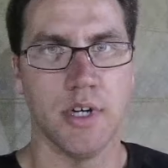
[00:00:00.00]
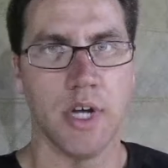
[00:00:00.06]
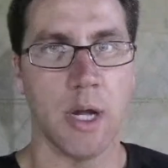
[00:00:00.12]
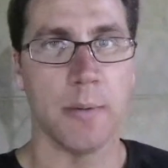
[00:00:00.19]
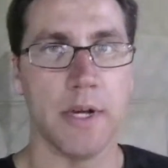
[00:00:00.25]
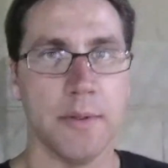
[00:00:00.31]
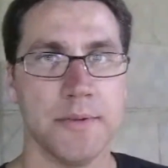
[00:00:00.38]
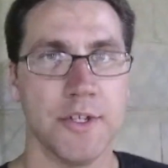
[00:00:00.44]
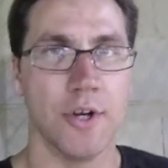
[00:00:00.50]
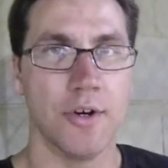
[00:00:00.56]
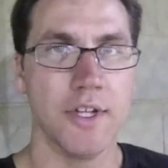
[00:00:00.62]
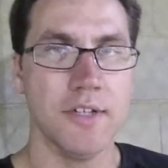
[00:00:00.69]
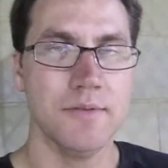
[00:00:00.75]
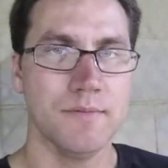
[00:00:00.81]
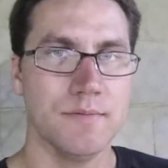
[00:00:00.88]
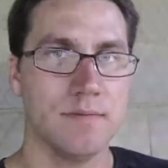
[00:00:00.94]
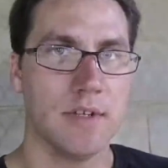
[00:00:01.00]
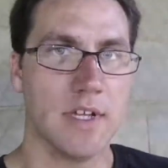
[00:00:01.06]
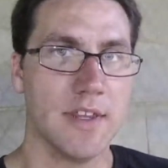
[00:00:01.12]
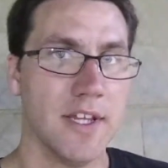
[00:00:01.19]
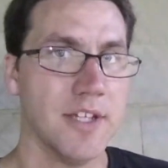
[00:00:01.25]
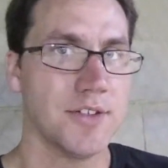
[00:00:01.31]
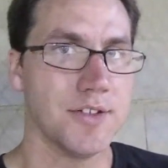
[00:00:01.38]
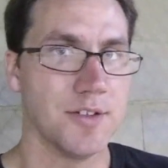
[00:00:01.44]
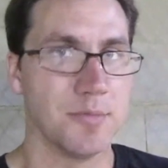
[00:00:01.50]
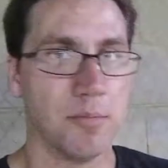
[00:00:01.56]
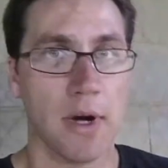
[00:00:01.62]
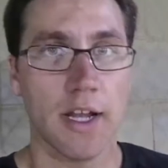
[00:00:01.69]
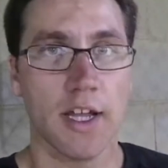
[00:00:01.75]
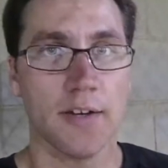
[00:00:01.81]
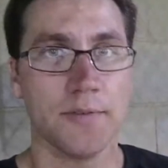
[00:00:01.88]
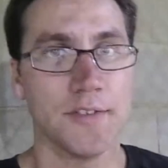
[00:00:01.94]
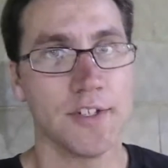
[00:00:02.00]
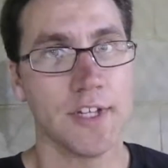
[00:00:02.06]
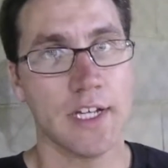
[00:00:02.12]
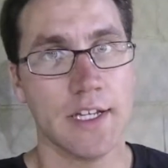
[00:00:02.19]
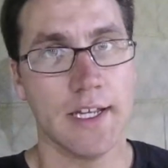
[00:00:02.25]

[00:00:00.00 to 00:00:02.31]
Hi, my name's Tony, and this is My Life in San